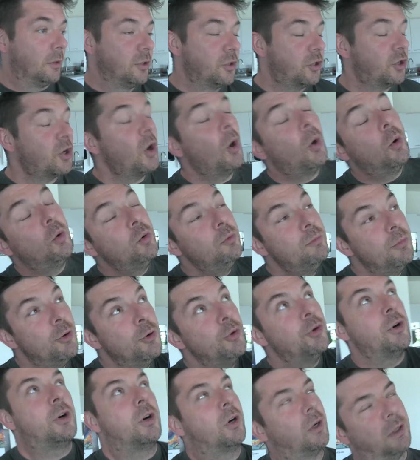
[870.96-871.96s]

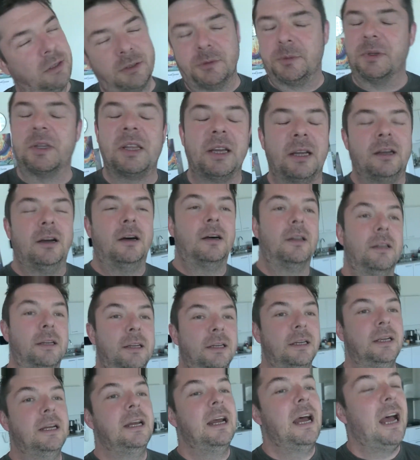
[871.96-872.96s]
Schoonmoeder is what they call it.
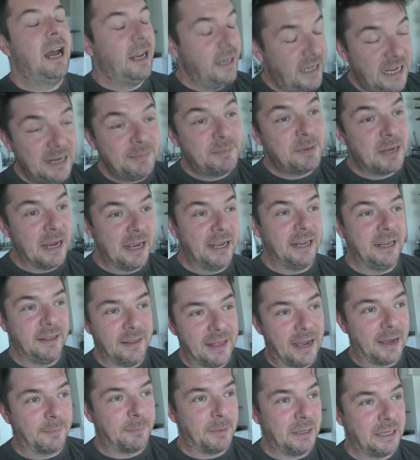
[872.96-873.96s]
I keep saying
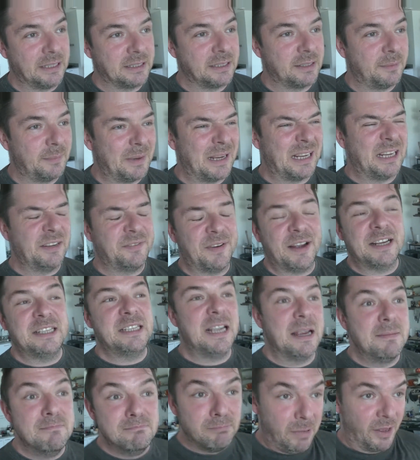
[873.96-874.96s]
that because I'm like, if I
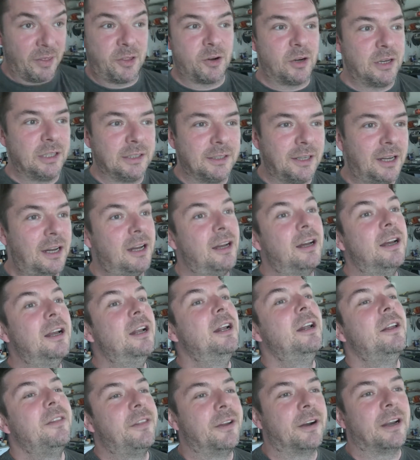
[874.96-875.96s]
say mother-in-law,
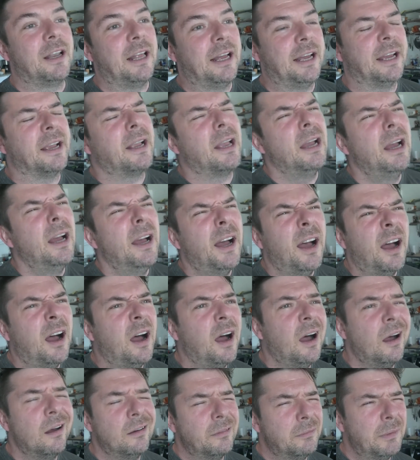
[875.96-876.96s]
they're like,
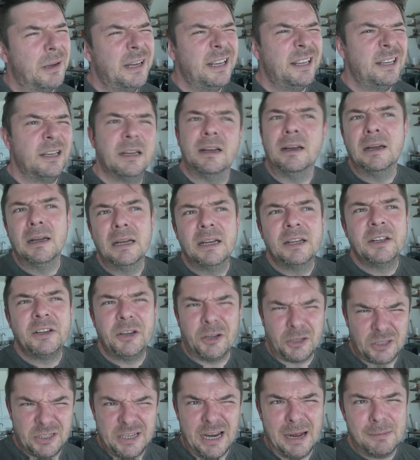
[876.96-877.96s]
huh, what?
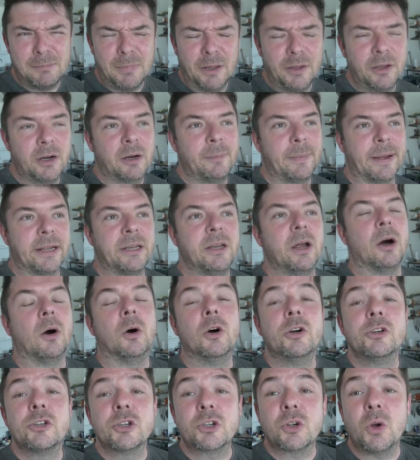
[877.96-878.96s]
Your stepmother? I'm like, no,
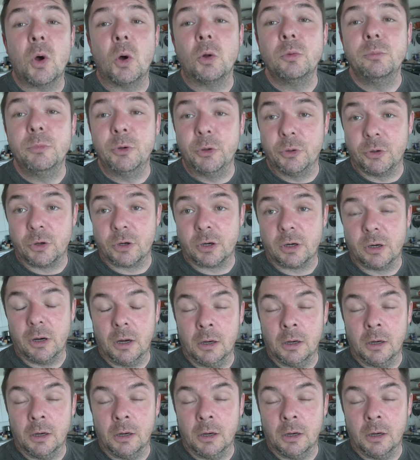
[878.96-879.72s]
Schoonmoeder.